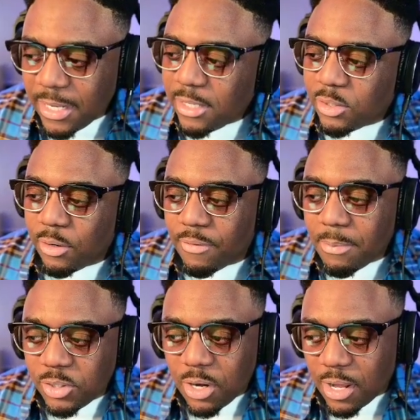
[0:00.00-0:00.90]
So if I'm
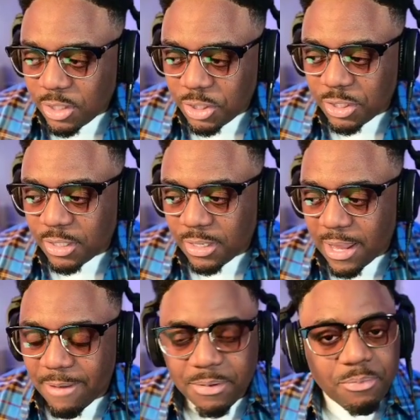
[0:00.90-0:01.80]
Josh,
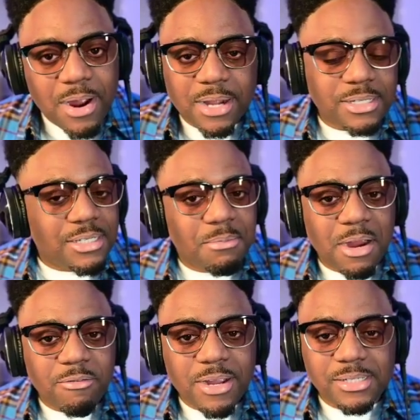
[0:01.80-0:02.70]
I've been practicing my
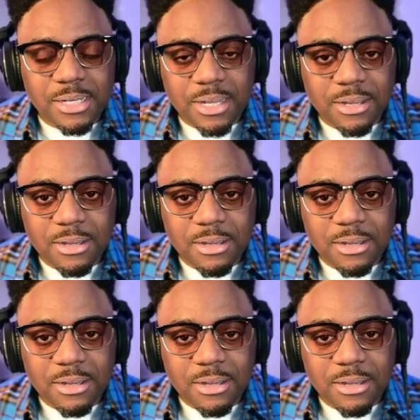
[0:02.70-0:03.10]
wrestling